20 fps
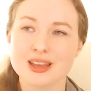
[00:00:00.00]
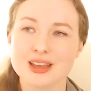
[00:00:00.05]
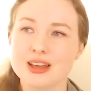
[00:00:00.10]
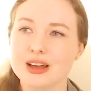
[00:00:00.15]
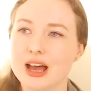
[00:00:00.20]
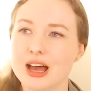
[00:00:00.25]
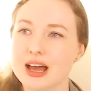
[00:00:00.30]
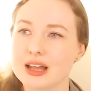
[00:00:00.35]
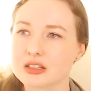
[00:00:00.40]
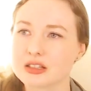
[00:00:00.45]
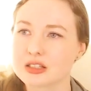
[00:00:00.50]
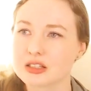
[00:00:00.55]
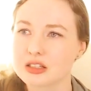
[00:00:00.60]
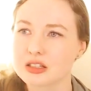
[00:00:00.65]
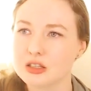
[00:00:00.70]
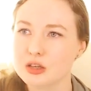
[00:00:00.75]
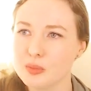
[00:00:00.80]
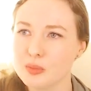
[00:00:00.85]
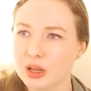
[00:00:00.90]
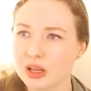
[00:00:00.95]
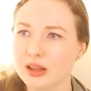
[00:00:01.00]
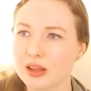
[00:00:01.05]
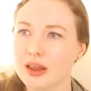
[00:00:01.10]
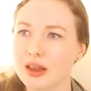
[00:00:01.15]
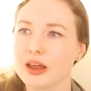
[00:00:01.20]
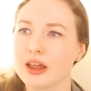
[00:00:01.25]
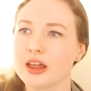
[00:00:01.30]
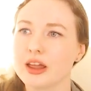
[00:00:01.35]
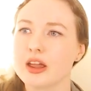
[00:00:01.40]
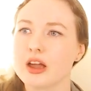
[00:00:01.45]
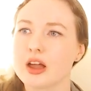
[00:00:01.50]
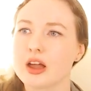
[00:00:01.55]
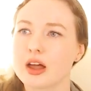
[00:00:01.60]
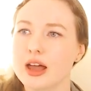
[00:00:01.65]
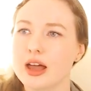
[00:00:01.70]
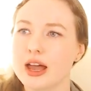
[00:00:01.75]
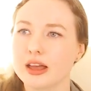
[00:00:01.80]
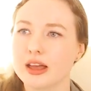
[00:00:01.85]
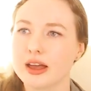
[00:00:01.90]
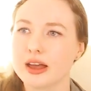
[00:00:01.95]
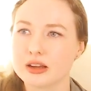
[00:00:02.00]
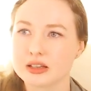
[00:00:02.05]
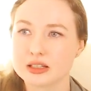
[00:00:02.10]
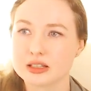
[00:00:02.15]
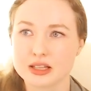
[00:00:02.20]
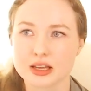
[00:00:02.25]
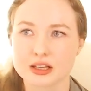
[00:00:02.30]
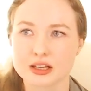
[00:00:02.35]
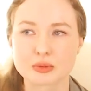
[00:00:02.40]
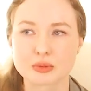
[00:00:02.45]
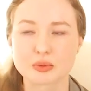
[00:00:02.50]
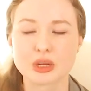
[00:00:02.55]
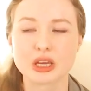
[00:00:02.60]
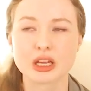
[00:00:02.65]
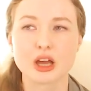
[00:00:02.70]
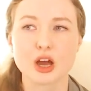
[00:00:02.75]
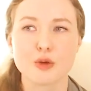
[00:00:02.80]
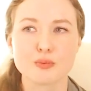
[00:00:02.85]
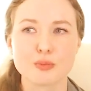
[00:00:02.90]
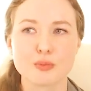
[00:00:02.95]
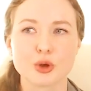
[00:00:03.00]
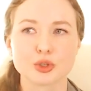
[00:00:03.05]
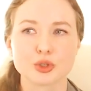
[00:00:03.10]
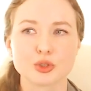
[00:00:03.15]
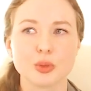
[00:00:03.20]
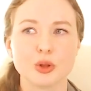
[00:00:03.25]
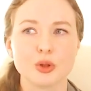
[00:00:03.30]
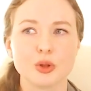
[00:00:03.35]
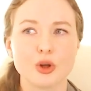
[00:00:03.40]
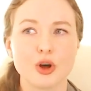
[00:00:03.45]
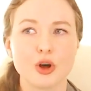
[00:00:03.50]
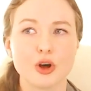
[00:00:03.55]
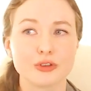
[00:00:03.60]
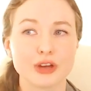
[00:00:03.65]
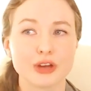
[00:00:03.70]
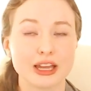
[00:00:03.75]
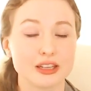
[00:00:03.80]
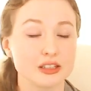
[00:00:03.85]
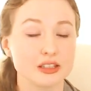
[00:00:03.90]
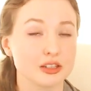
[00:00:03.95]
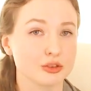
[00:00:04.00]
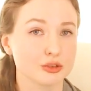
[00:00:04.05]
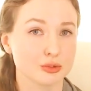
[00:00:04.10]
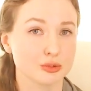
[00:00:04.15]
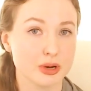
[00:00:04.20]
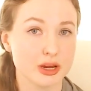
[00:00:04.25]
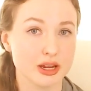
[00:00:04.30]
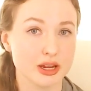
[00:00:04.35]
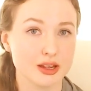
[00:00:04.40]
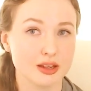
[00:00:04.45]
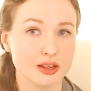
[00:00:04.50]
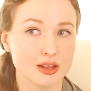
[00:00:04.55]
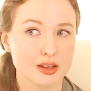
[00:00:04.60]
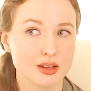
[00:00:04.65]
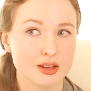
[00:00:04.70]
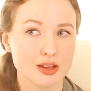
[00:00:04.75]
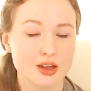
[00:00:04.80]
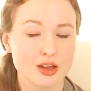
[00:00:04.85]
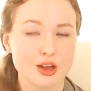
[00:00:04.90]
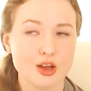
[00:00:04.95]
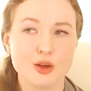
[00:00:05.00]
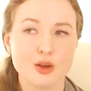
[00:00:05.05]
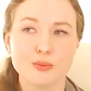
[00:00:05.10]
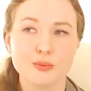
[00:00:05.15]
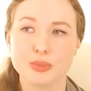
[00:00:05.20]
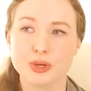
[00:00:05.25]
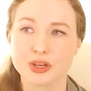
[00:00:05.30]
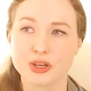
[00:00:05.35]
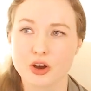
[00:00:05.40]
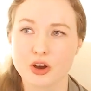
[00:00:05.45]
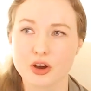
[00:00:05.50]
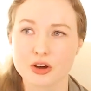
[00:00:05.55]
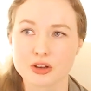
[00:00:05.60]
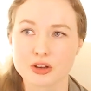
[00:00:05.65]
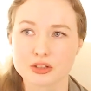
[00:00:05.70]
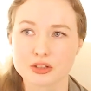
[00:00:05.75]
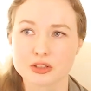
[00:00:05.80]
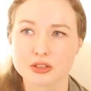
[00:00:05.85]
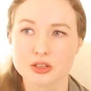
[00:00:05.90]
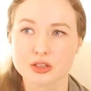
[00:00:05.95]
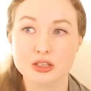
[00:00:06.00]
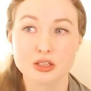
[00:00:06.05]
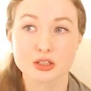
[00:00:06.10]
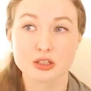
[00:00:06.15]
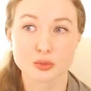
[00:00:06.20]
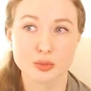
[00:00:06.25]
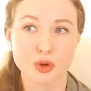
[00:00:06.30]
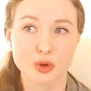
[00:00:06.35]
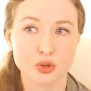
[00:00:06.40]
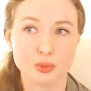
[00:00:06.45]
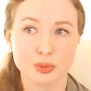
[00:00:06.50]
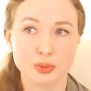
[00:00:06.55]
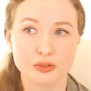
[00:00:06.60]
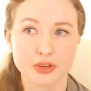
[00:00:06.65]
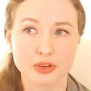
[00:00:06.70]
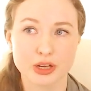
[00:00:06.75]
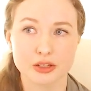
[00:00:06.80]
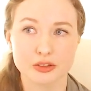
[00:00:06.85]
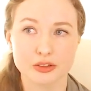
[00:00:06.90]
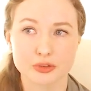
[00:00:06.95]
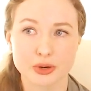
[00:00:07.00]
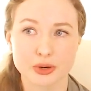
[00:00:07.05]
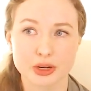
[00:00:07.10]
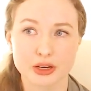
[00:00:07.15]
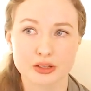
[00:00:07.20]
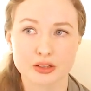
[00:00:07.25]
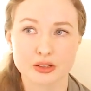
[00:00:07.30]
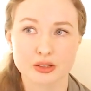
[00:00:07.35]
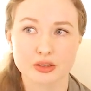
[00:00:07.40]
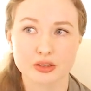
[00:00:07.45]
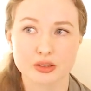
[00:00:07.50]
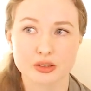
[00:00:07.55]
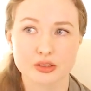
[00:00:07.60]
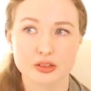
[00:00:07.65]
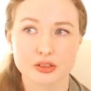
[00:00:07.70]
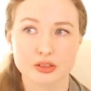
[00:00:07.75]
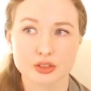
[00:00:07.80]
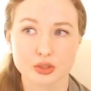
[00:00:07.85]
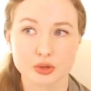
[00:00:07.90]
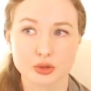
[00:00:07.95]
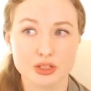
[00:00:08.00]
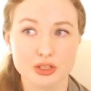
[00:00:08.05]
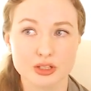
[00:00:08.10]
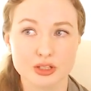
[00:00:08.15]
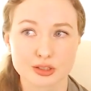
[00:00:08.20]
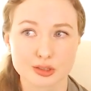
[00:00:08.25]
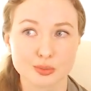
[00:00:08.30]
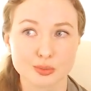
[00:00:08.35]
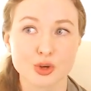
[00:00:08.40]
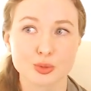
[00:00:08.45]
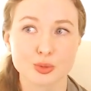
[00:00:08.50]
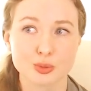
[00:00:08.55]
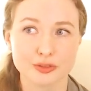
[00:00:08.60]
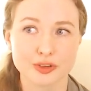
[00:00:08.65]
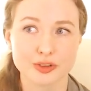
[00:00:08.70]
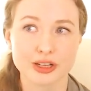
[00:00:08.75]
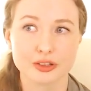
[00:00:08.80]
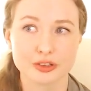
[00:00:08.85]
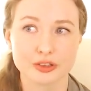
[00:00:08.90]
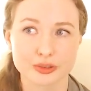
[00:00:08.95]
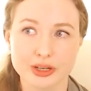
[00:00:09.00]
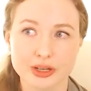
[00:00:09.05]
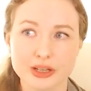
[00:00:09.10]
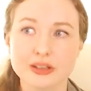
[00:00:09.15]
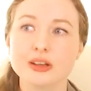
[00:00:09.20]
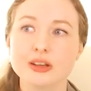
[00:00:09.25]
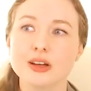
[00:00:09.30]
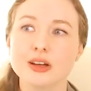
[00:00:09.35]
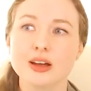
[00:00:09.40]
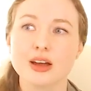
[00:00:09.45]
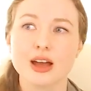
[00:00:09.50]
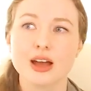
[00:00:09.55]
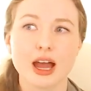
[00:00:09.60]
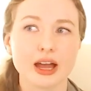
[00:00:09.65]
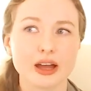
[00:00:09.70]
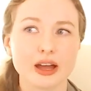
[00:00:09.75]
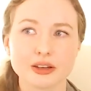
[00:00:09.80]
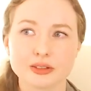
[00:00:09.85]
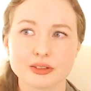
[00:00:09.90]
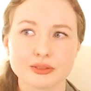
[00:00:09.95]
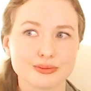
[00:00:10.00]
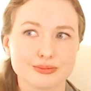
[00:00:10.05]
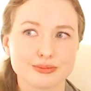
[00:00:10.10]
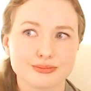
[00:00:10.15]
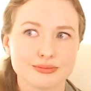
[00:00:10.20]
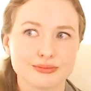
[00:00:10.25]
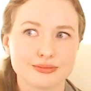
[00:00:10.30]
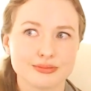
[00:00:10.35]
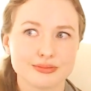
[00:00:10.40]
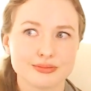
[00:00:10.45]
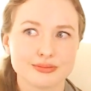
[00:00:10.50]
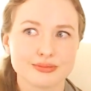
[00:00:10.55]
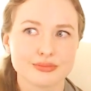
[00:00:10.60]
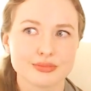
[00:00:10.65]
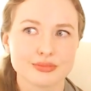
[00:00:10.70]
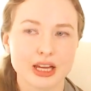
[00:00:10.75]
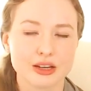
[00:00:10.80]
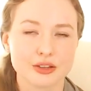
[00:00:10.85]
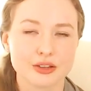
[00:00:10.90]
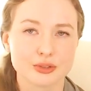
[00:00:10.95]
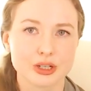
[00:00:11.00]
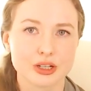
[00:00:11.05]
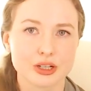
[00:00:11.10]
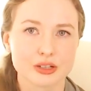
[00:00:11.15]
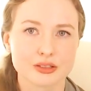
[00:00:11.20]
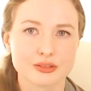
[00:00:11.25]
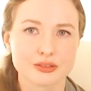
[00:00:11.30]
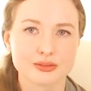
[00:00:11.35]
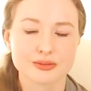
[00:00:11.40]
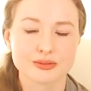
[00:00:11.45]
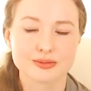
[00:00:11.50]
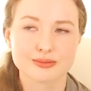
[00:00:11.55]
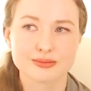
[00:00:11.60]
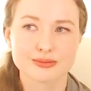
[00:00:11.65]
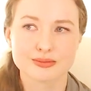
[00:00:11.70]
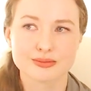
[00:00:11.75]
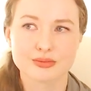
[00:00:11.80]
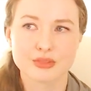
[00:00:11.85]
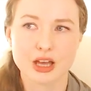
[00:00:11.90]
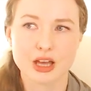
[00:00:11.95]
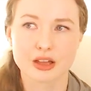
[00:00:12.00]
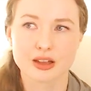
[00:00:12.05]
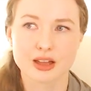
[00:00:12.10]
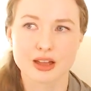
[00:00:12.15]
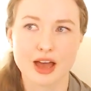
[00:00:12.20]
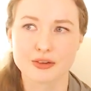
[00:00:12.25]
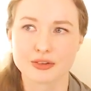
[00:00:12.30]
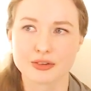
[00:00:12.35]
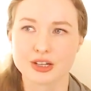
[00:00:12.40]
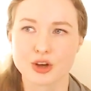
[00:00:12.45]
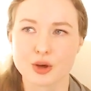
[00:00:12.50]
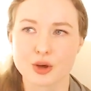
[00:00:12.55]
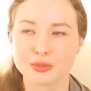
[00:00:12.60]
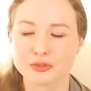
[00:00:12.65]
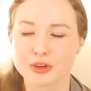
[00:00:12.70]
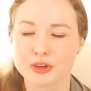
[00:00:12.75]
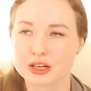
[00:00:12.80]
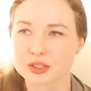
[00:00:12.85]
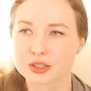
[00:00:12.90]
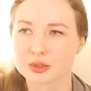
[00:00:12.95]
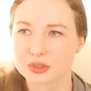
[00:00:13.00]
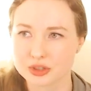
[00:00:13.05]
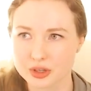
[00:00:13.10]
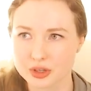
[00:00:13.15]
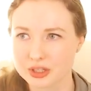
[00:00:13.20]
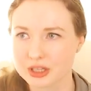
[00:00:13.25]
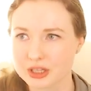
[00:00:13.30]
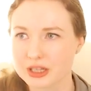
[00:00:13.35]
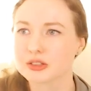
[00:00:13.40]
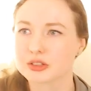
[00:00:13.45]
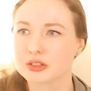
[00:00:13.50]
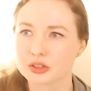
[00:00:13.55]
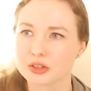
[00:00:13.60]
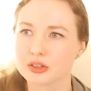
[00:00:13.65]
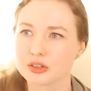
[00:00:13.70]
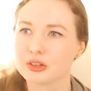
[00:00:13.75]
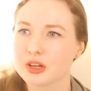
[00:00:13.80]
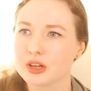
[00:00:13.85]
And similarly, x has to be a multiple of 83, because this is a multiple of 83. So this is a multiple of 83, and 83 doesn't have any common factors with 13, so